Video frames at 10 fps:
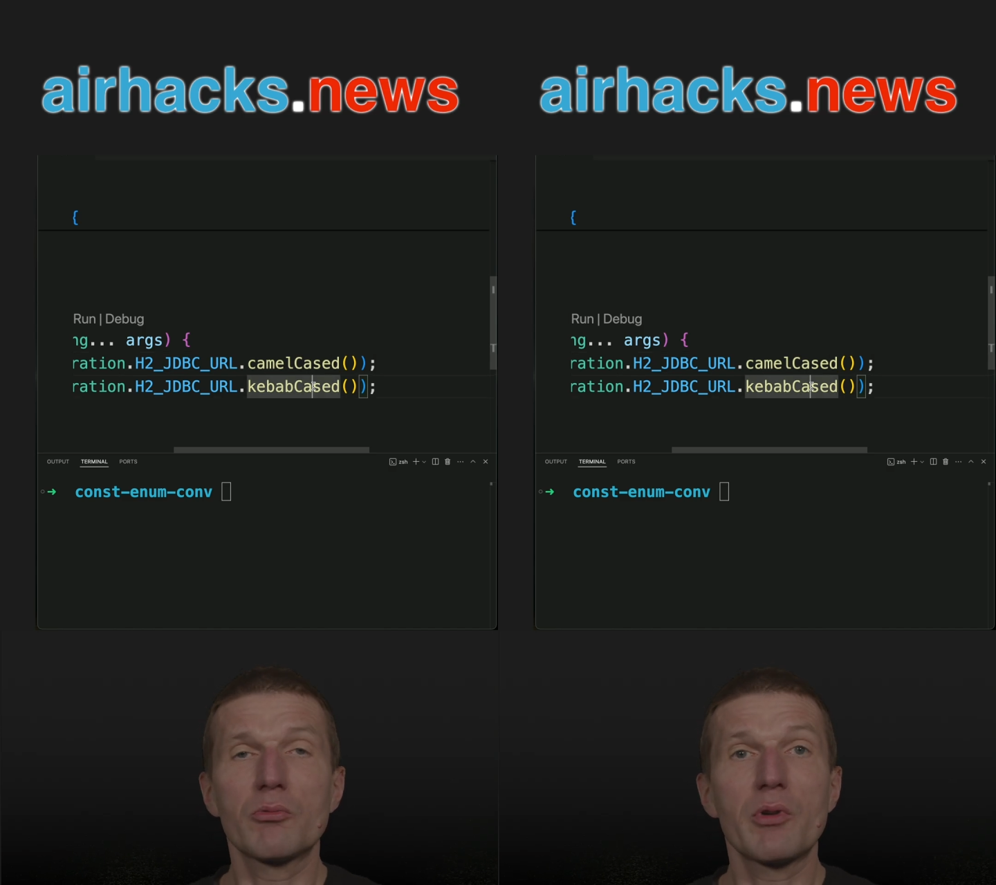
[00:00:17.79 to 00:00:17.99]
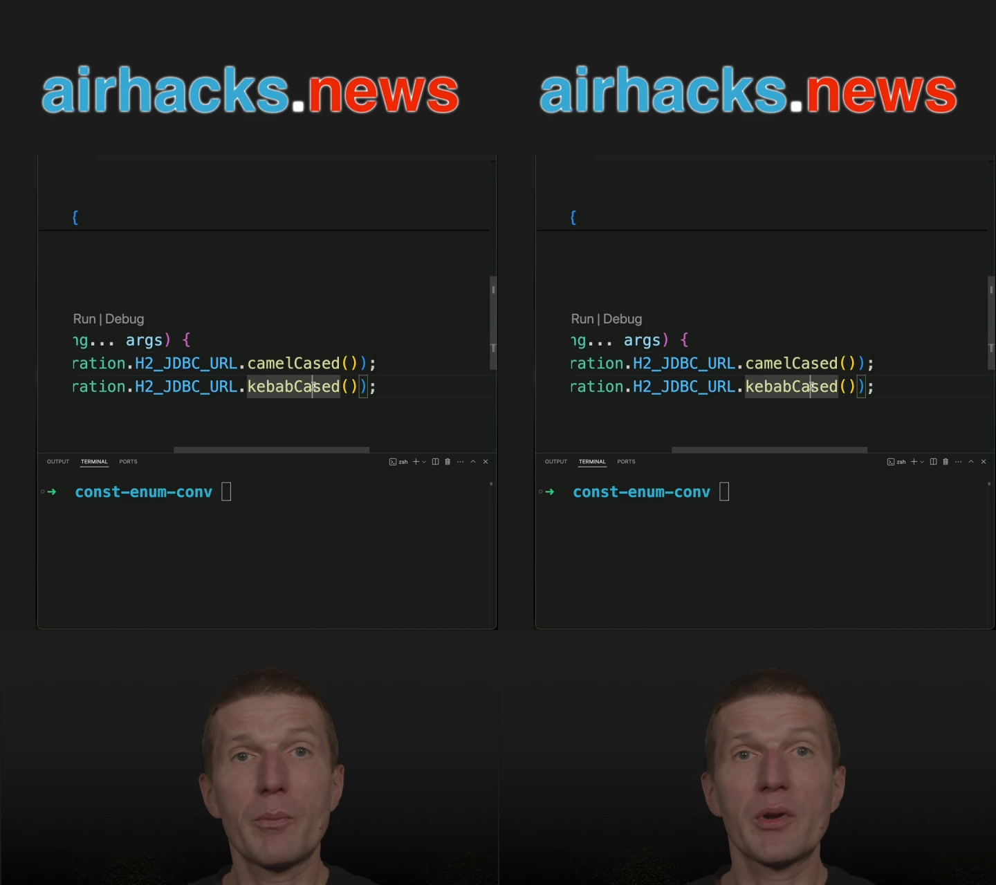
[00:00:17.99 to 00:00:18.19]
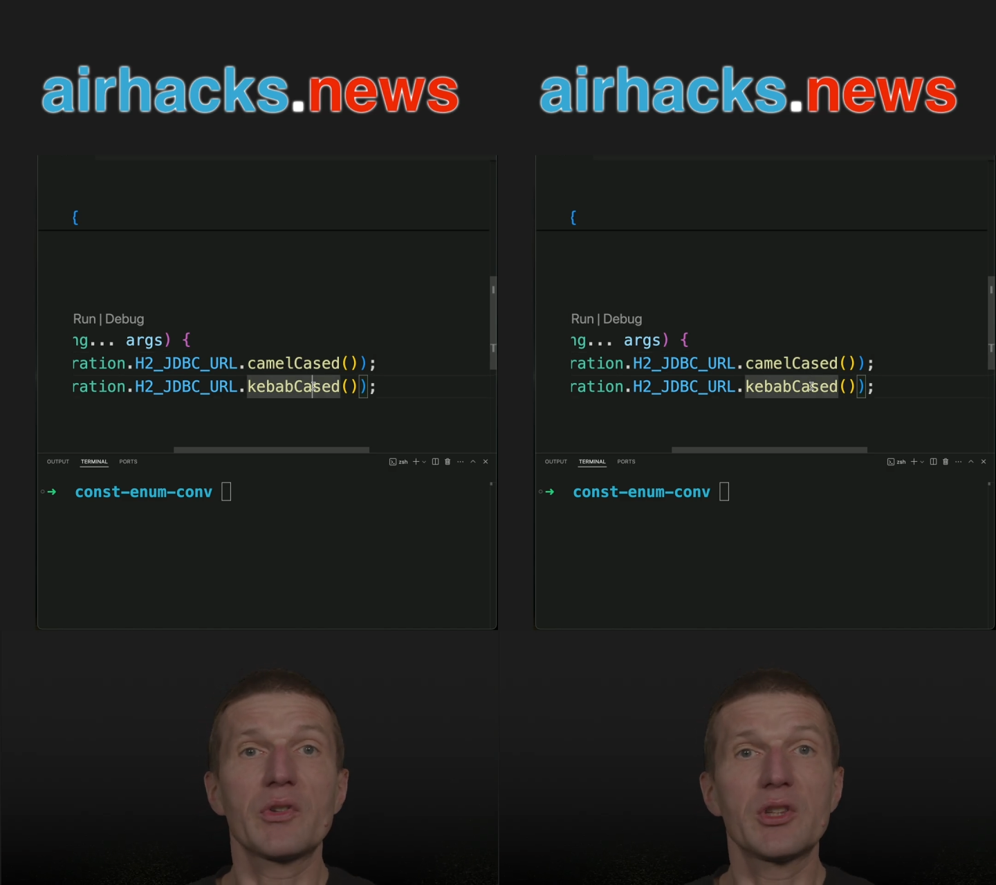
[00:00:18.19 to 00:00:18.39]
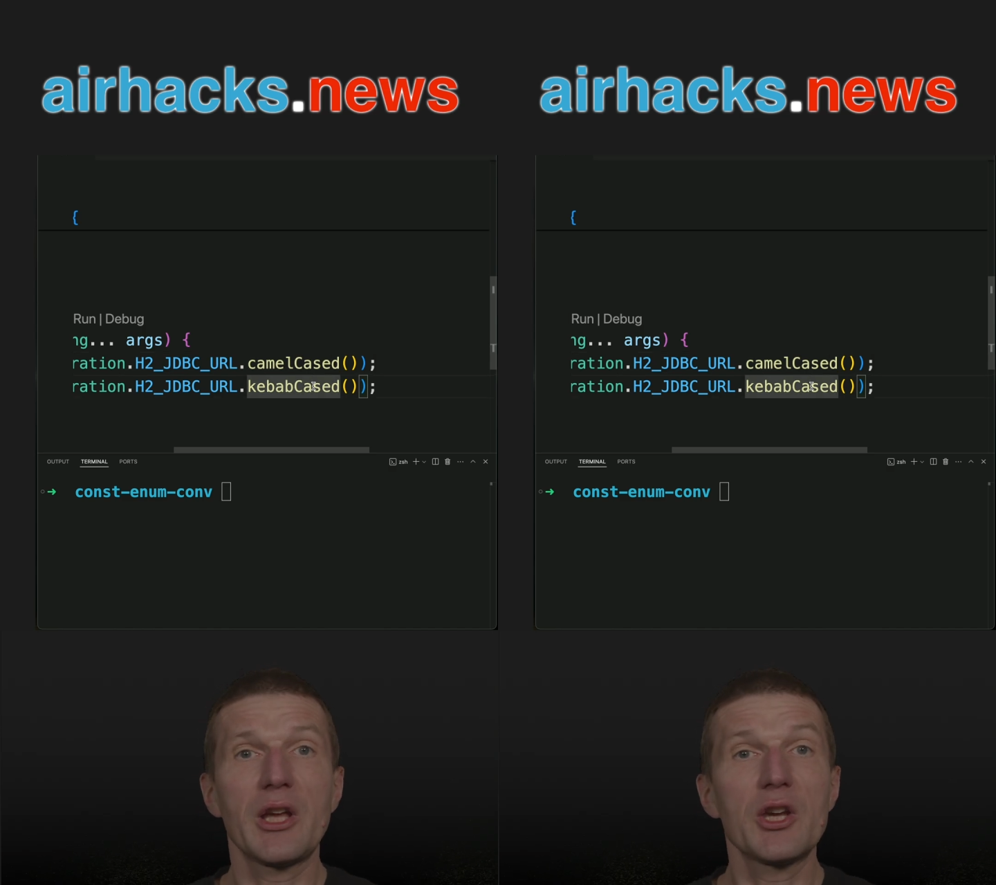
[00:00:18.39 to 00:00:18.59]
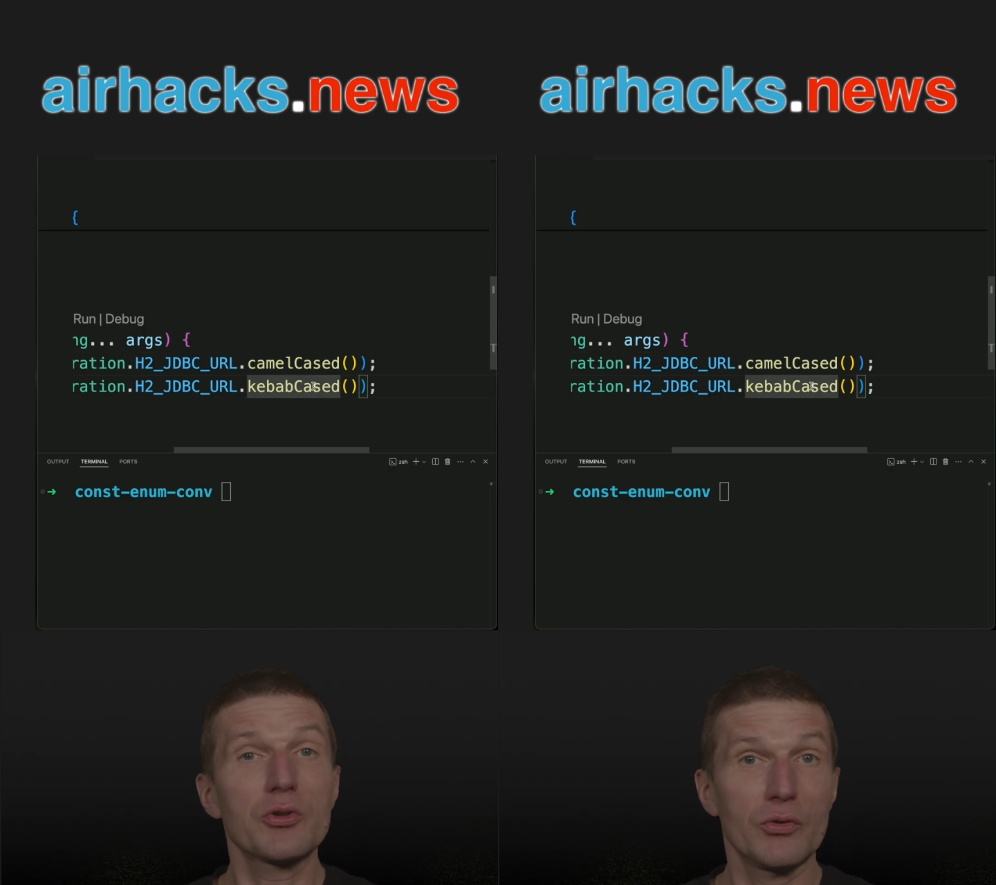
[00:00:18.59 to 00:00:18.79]

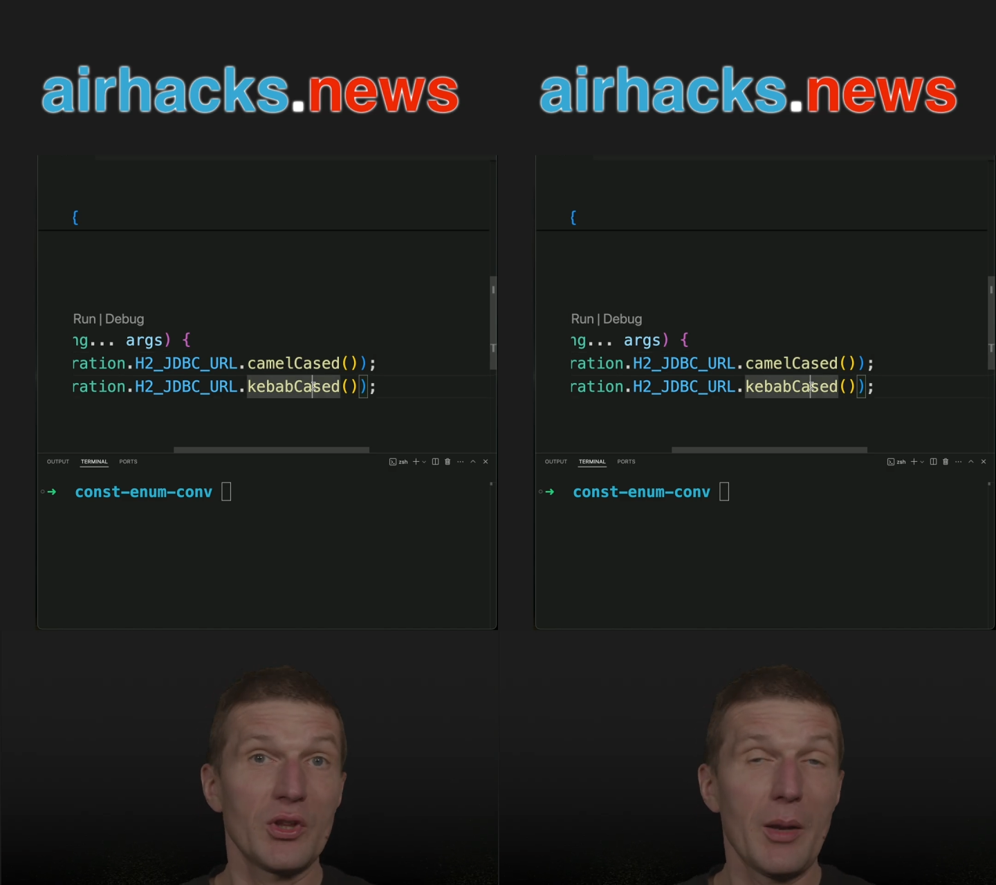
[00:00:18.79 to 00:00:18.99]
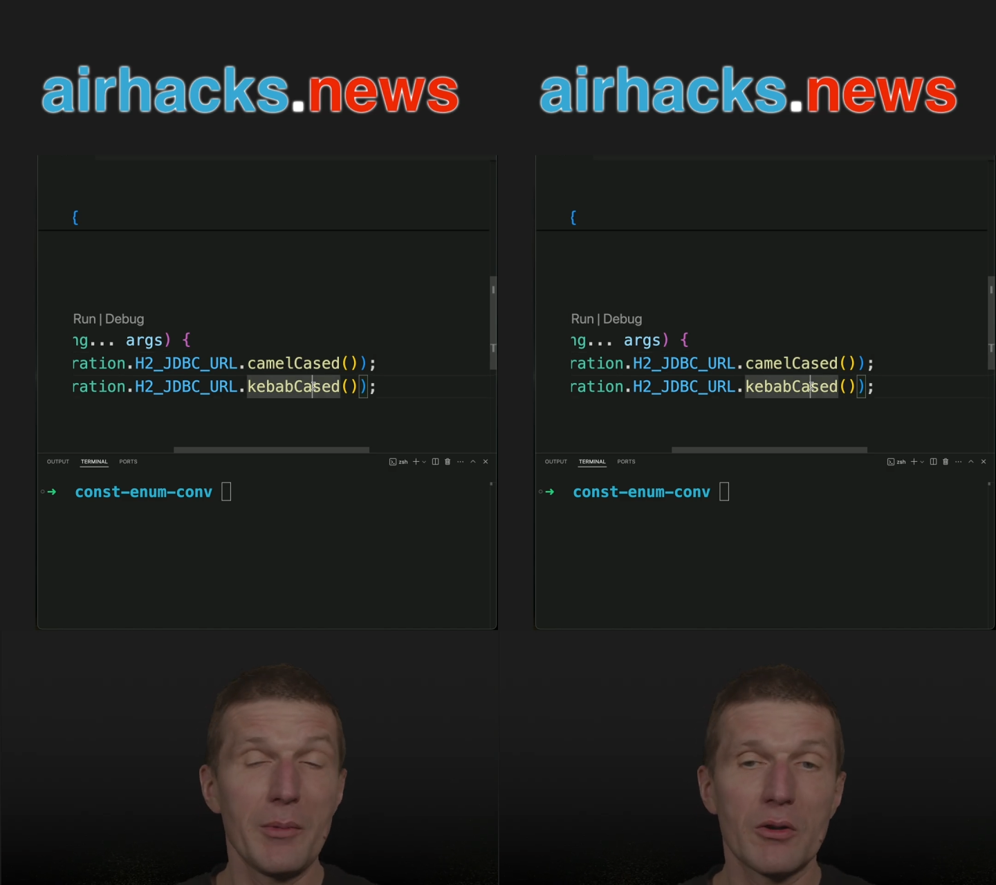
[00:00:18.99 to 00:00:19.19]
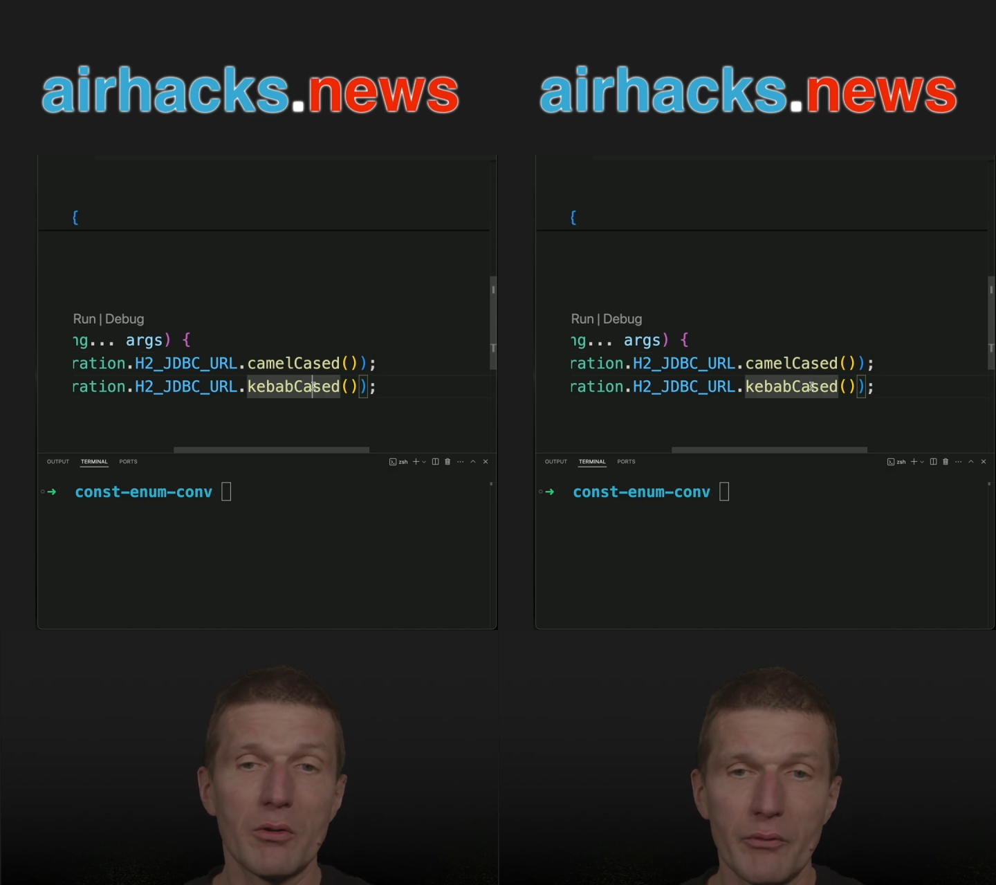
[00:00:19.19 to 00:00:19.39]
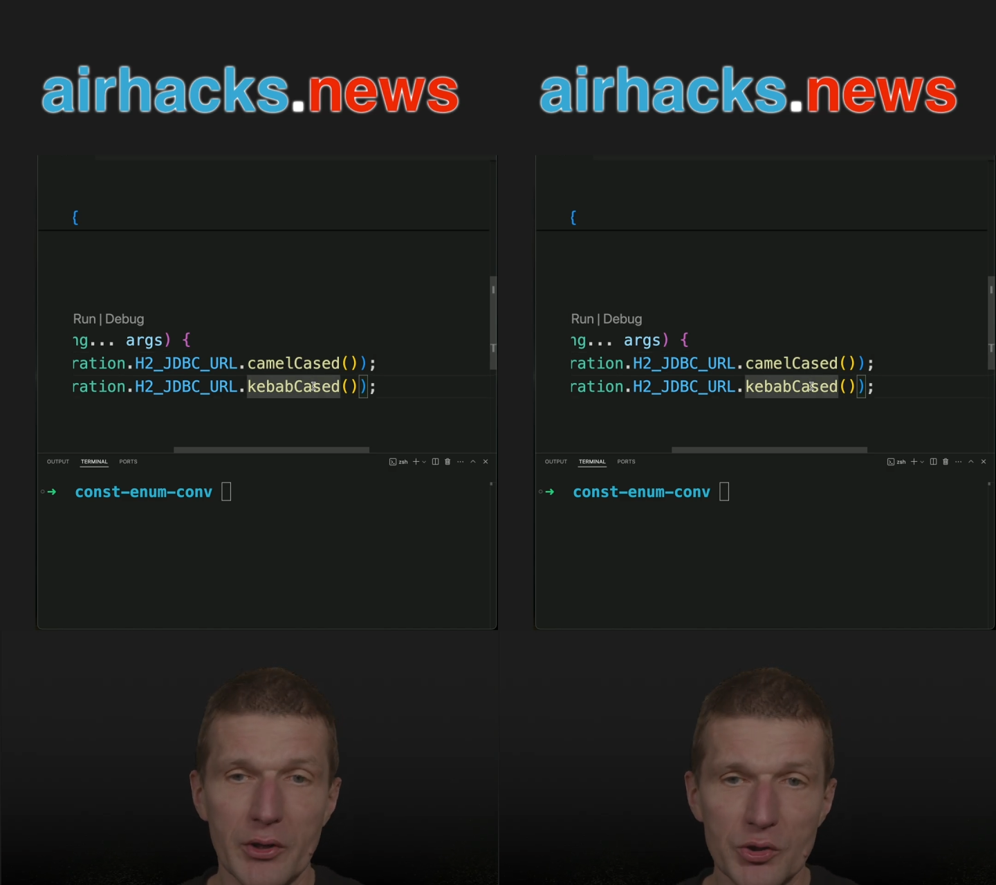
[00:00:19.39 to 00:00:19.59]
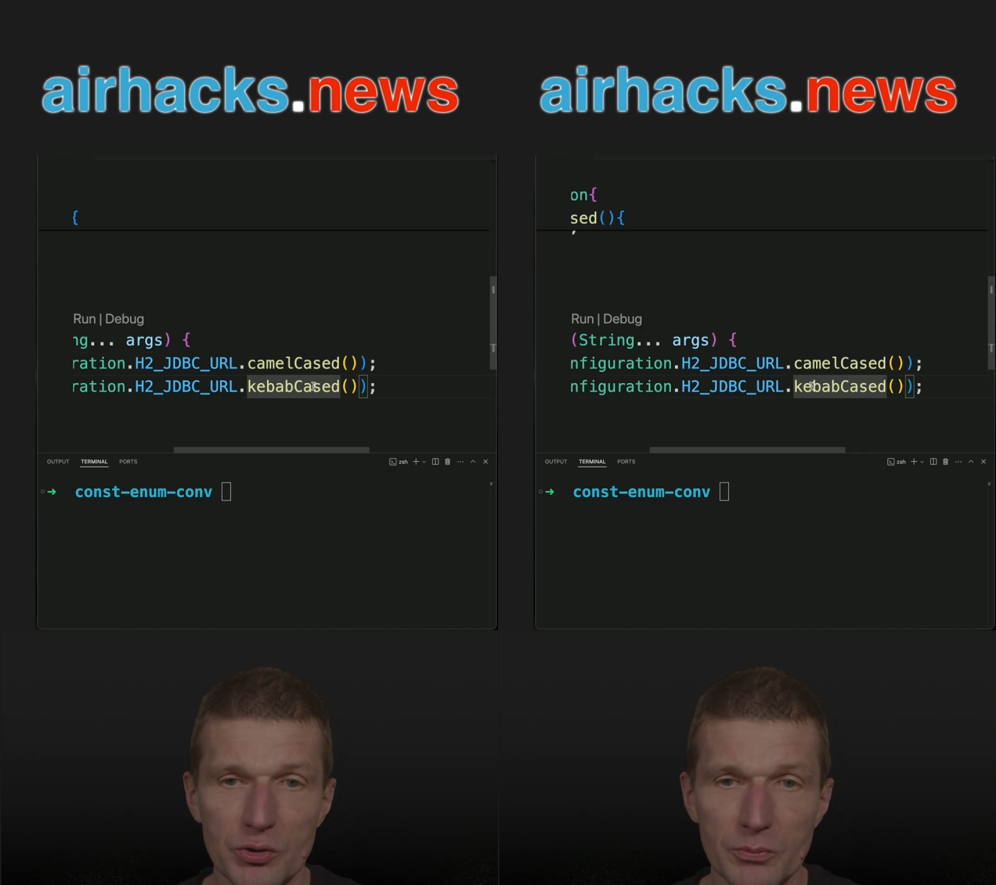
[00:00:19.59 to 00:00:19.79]
representation naming
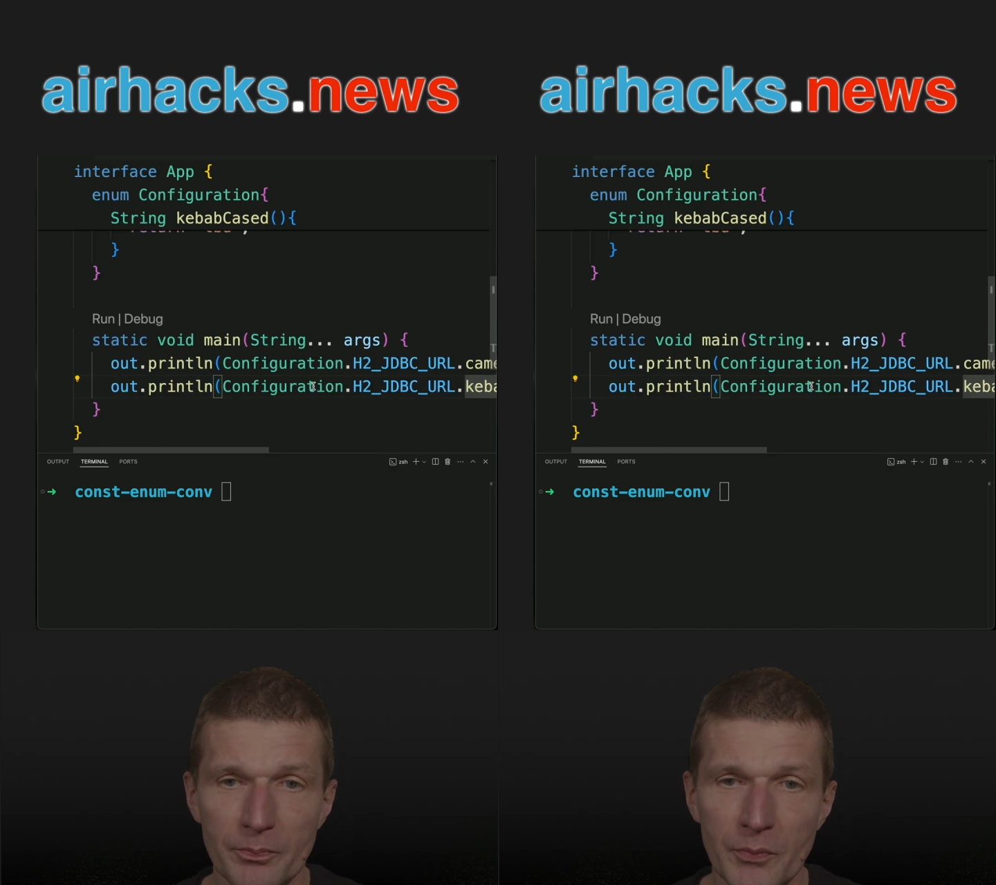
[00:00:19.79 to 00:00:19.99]
convention.